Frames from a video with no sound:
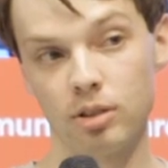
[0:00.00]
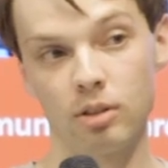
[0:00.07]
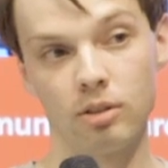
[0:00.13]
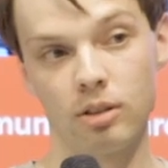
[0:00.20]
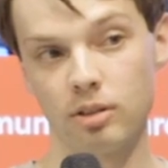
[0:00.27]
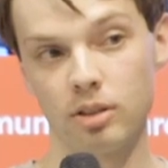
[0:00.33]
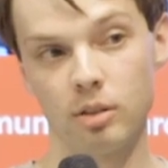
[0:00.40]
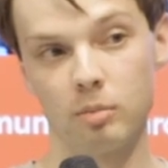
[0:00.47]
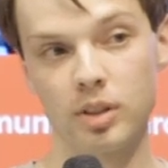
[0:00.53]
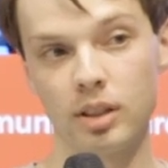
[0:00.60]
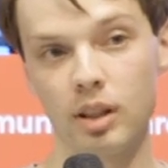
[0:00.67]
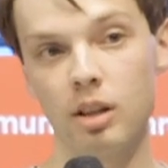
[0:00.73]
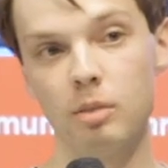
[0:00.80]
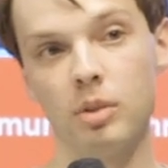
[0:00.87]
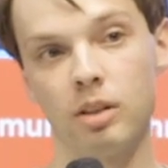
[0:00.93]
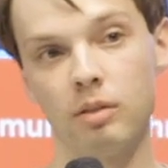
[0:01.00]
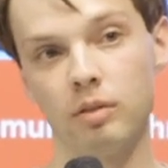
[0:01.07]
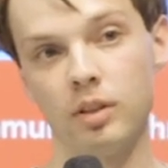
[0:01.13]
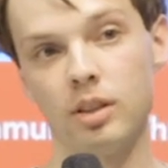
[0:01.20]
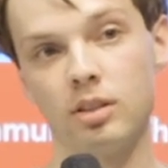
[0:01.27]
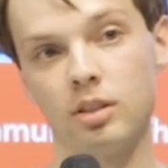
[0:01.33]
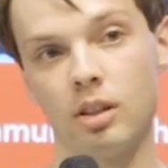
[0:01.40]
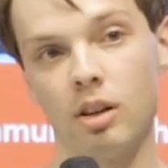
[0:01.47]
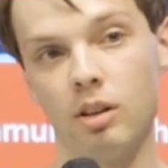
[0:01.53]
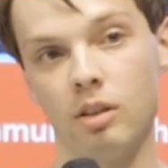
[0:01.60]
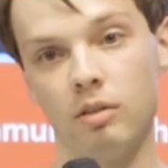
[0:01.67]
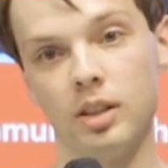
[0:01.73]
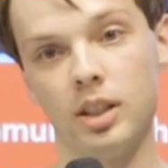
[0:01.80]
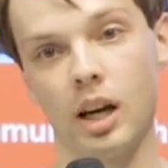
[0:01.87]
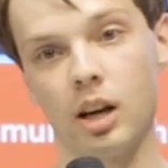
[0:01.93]
So there's some side benefits
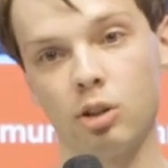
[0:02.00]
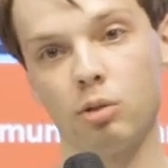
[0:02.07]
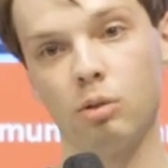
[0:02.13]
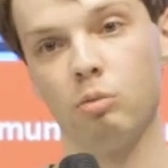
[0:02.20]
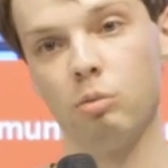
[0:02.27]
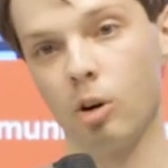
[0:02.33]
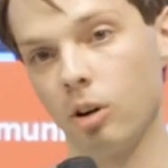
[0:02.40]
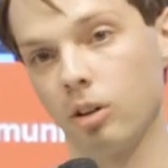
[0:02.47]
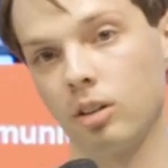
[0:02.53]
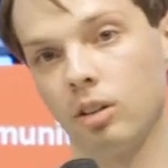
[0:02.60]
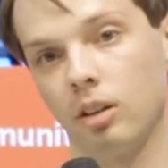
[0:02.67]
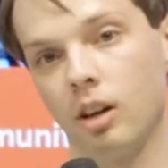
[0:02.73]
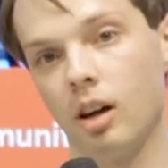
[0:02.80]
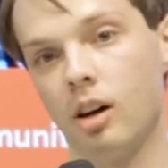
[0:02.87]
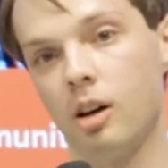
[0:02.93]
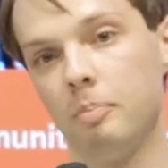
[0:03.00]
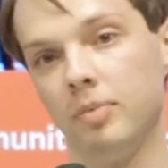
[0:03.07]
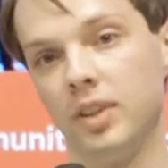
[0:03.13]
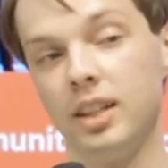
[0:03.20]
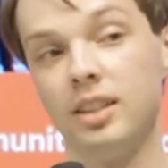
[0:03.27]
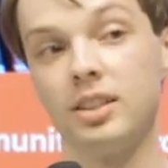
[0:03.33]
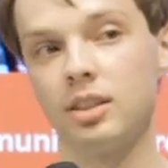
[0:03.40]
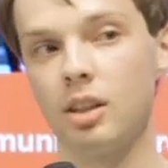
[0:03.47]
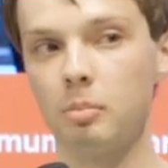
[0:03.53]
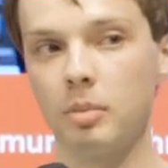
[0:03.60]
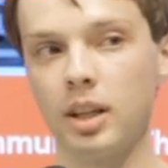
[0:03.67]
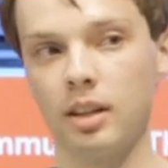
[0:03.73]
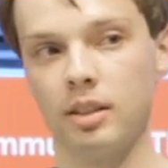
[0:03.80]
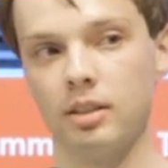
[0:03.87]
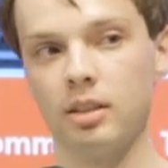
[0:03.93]
of the actual work um, in some
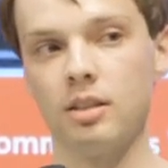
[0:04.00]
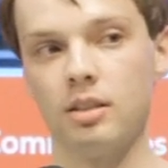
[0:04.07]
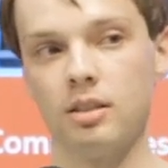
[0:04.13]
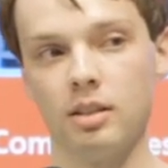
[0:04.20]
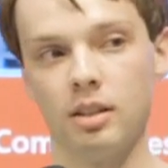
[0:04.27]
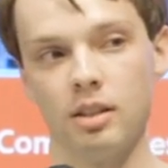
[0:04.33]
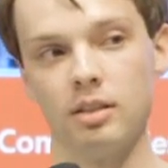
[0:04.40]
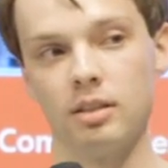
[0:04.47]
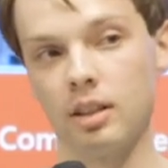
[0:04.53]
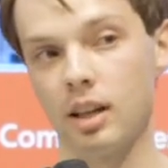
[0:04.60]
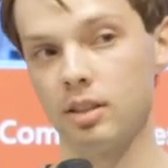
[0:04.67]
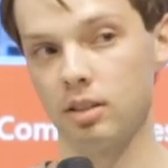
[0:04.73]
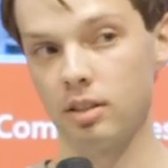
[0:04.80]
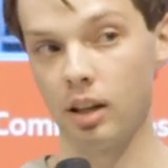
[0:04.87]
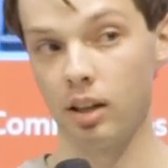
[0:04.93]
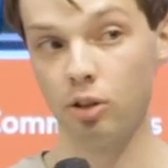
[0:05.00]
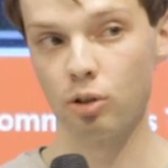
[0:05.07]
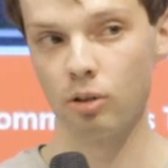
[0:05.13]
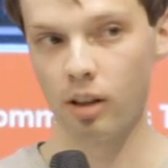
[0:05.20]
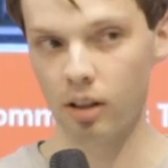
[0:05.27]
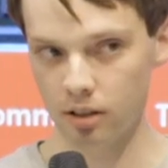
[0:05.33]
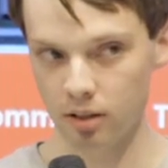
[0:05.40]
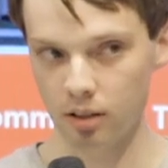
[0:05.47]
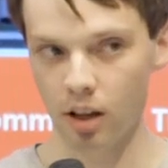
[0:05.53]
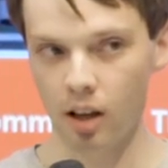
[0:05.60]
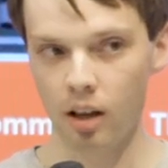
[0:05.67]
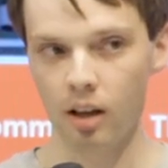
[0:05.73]
cases is less dangerous.